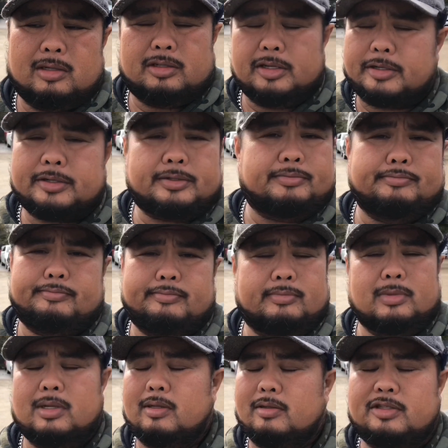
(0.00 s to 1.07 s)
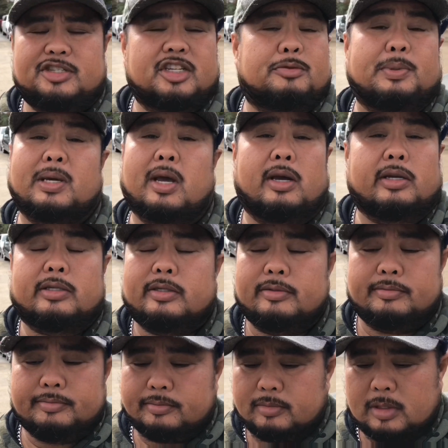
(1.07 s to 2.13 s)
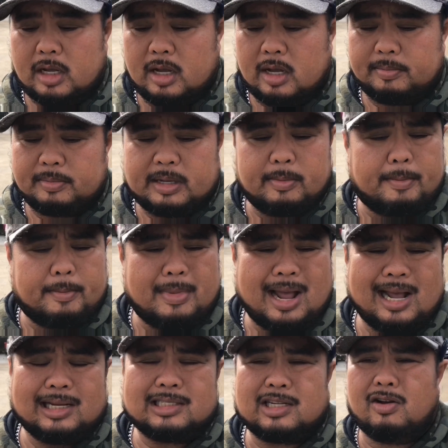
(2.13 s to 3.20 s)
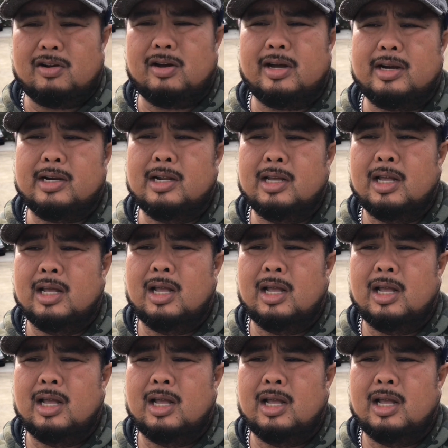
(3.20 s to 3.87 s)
Just because. Get my mask on.